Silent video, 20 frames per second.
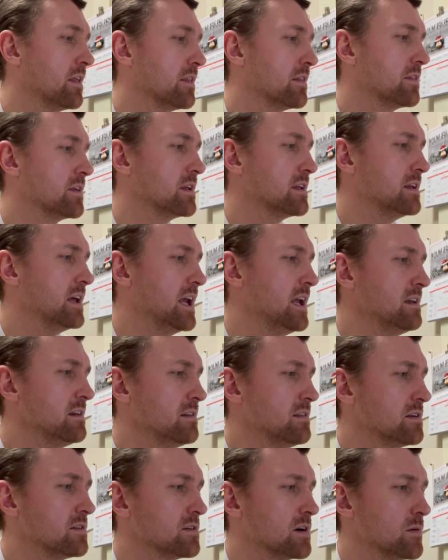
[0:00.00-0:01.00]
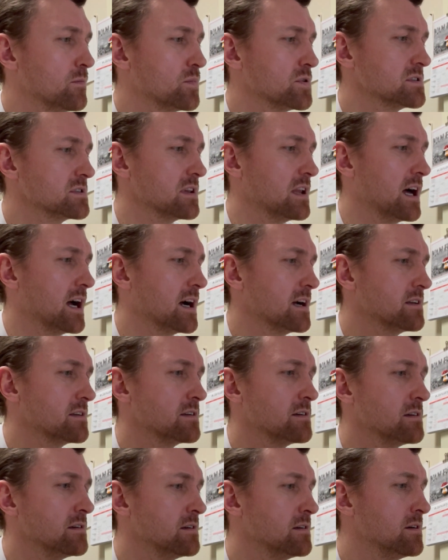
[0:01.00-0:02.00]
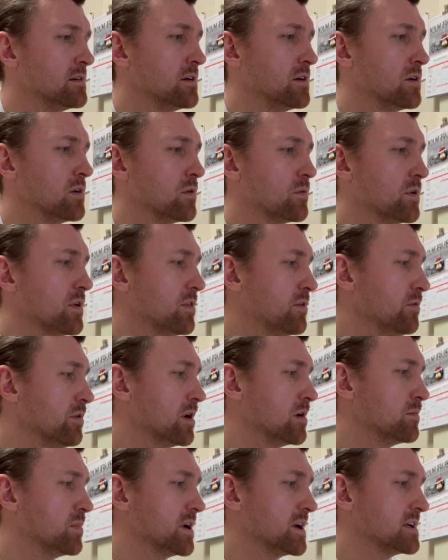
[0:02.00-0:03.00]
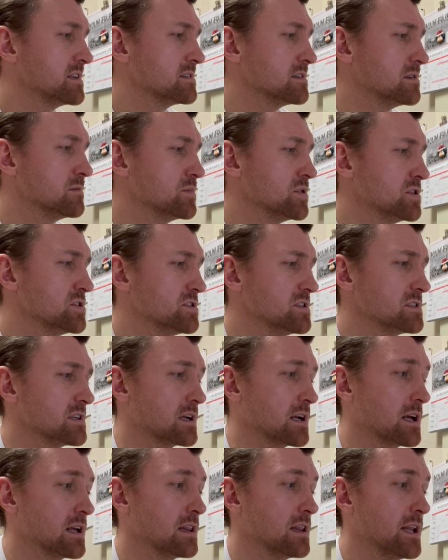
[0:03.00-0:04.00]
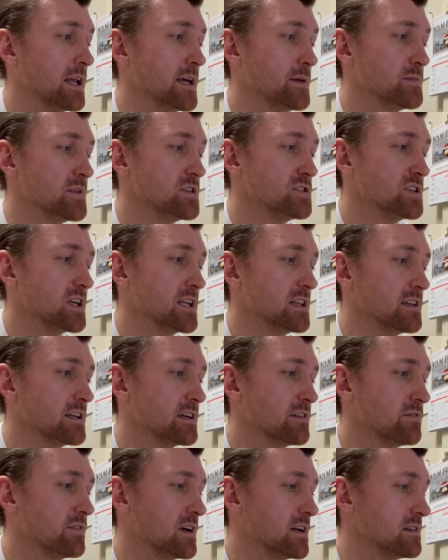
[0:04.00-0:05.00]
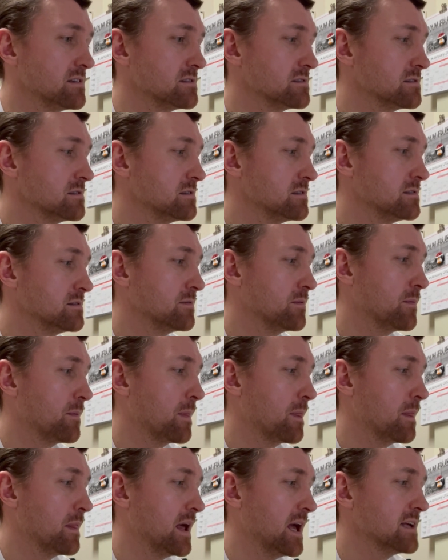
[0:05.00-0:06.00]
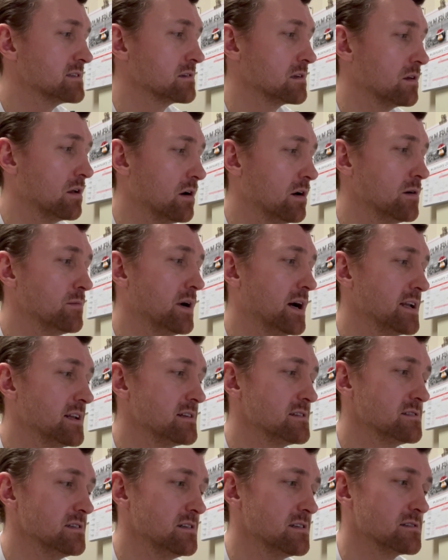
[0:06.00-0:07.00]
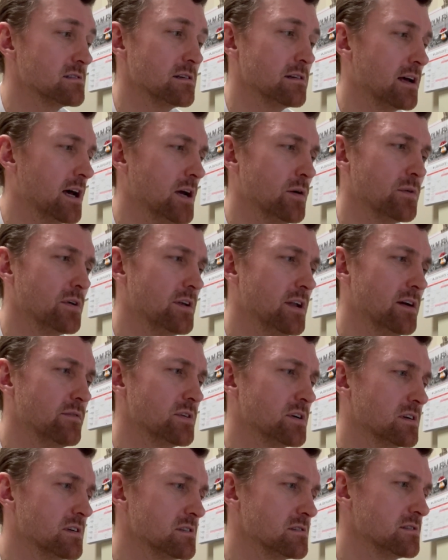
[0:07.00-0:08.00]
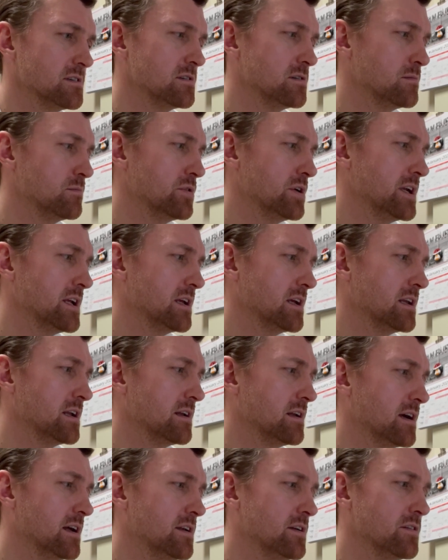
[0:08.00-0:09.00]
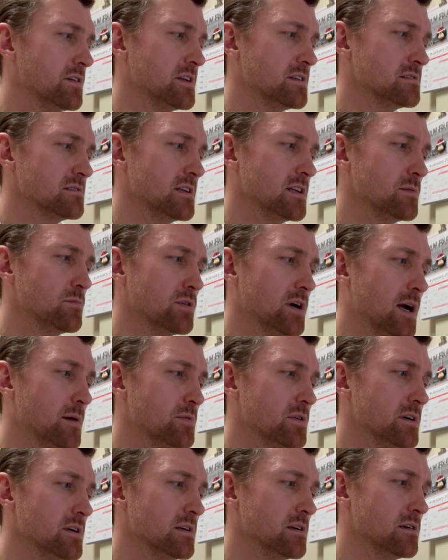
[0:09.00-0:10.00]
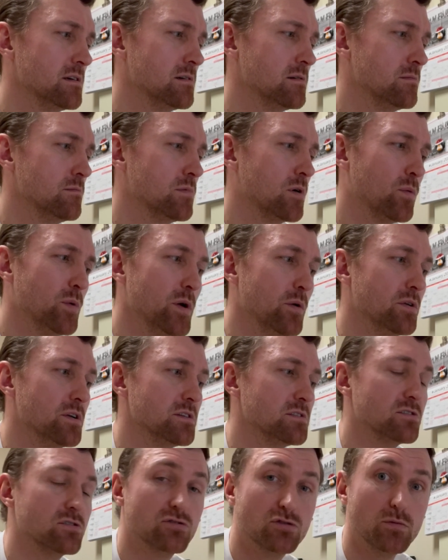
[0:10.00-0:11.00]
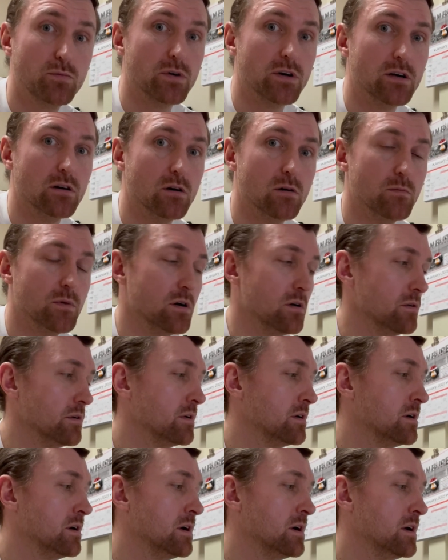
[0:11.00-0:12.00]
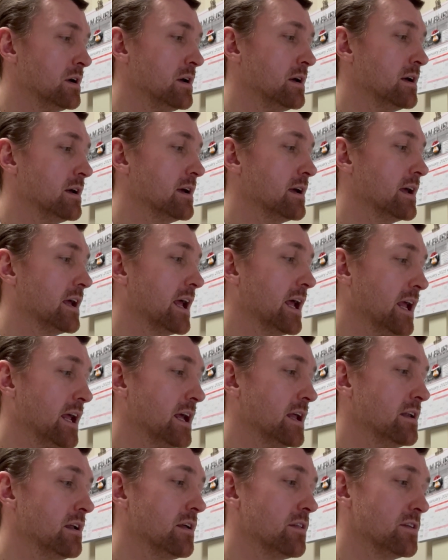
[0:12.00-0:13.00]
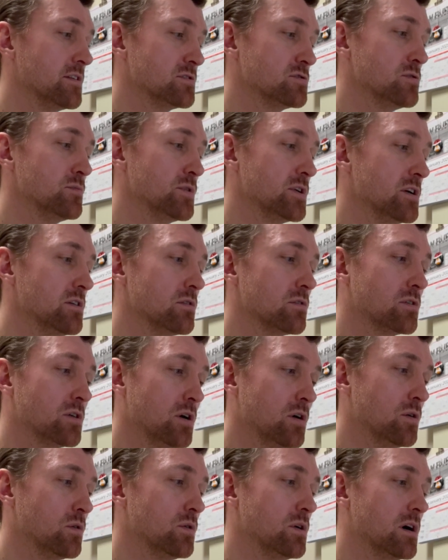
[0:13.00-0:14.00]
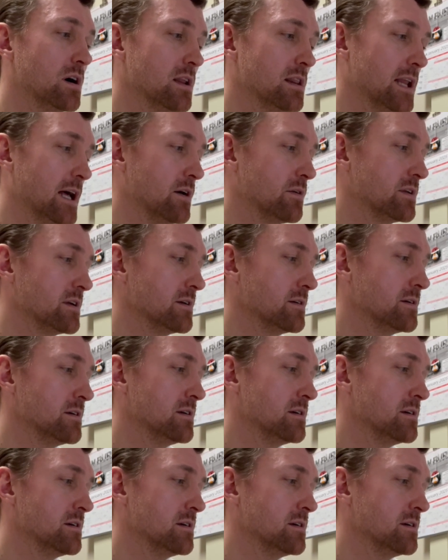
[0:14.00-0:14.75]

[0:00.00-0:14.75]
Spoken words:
The gate to the dump was locked. We threw our bikes in the bushes and climbed a chain link fence. As a law-abiding citizen, I would never consider breaking and entering city property, but we were in superhero mode, and the superhero code allowed it.